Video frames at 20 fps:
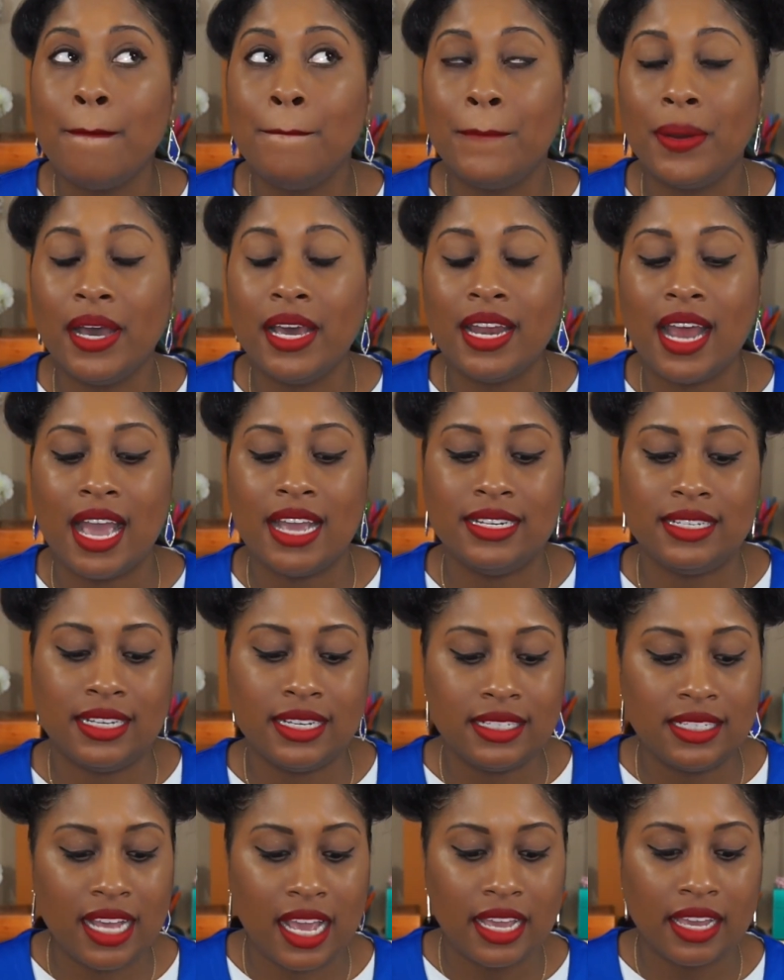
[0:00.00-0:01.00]
but I
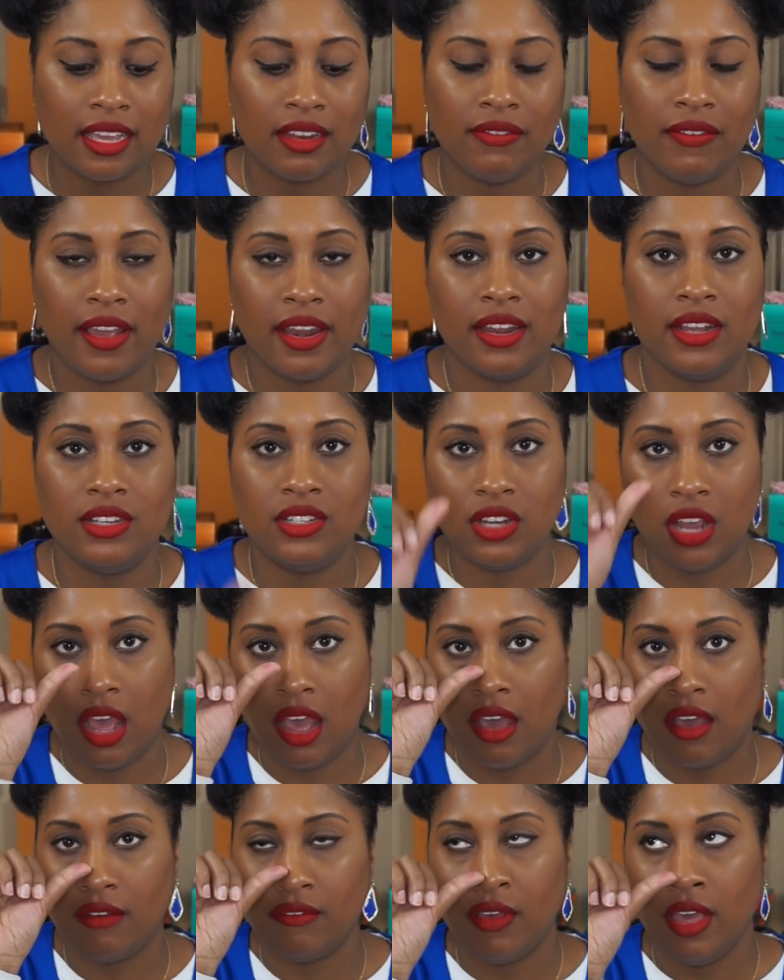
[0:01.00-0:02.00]
did take advantage
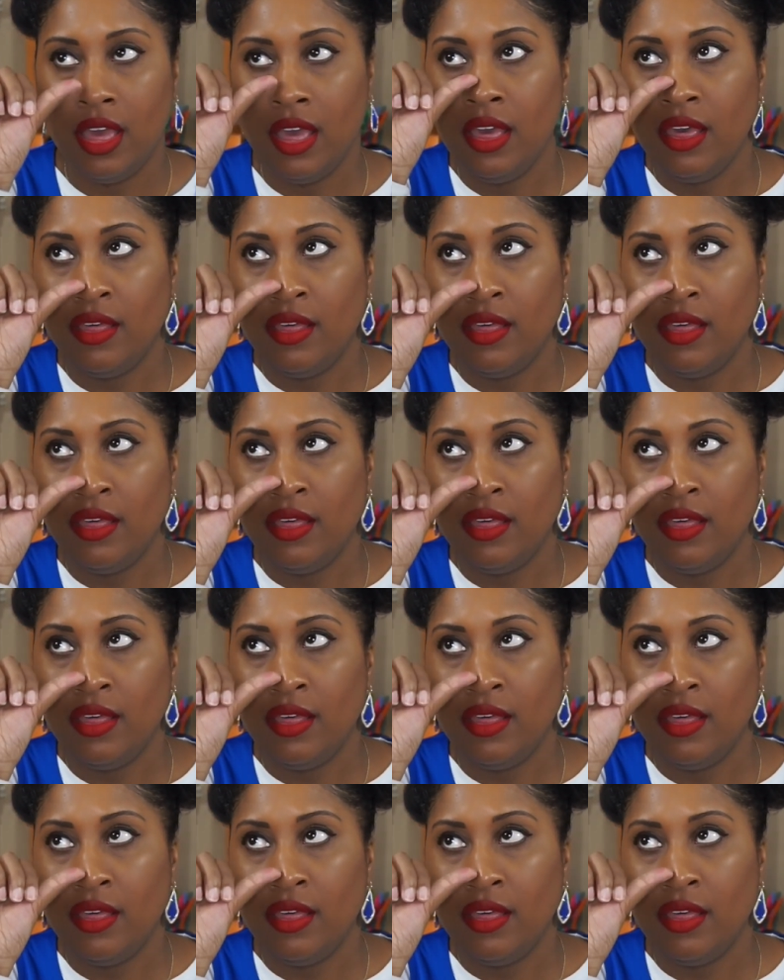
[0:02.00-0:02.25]
of